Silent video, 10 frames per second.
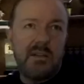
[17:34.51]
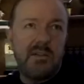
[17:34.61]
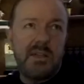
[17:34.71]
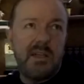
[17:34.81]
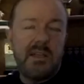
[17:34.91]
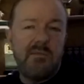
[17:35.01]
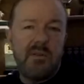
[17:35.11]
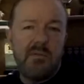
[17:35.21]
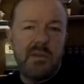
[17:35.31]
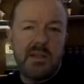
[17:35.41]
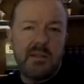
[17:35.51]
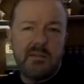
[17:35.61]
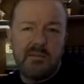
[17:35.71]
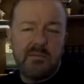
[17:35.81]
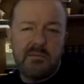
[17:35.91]
see anything wrong with it,
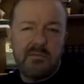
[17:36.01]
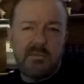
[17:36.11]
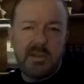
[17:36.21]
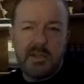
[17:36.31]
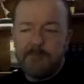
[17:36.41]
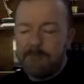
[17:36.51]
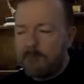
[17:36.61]
really.